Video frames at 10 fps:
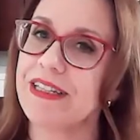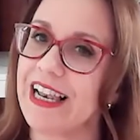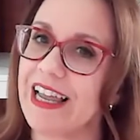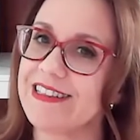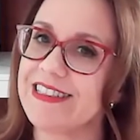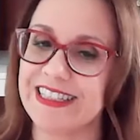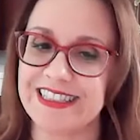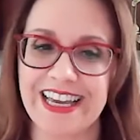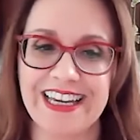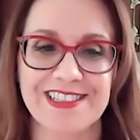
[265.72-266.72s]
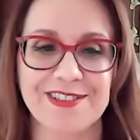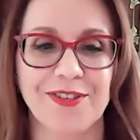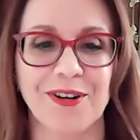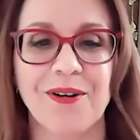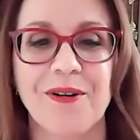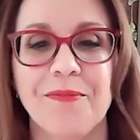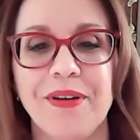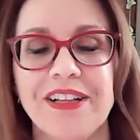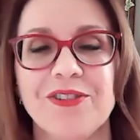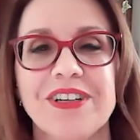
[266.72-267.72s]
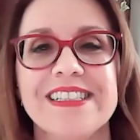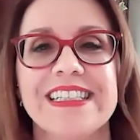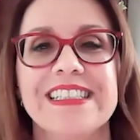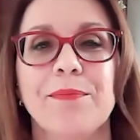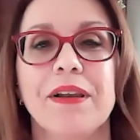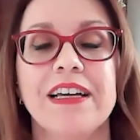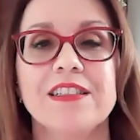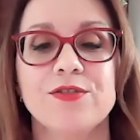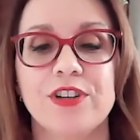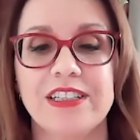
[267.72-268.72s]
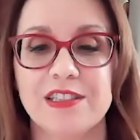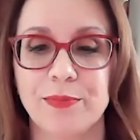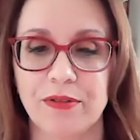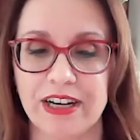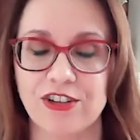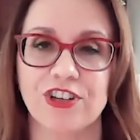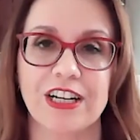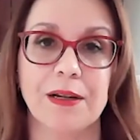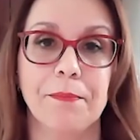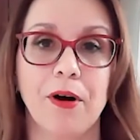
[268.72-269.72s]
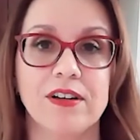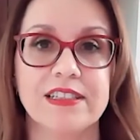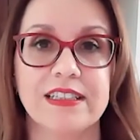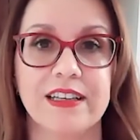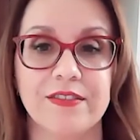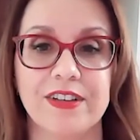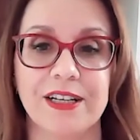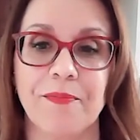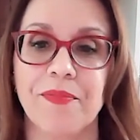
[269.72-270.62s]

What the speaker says: it classy and tasteful. Pinterest is a place for inspiration and positivity.